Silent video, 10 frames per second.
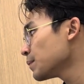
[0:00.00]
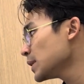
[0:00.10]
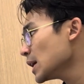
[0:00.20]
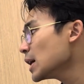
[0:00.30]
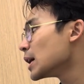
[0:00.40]

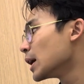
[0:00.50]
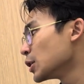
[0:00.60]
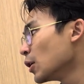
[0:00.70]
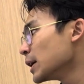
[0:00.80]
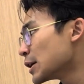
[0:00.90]
Yeah,
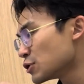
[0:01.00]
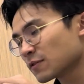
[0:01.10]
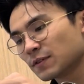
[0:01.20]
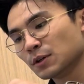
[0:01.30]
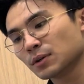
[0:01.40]
your electric
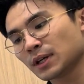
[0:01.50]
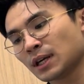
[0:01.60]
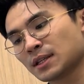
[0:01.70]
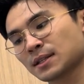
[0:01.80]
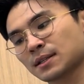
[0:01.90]
field
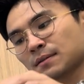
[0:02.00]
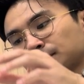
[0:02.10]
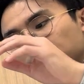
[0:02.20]
is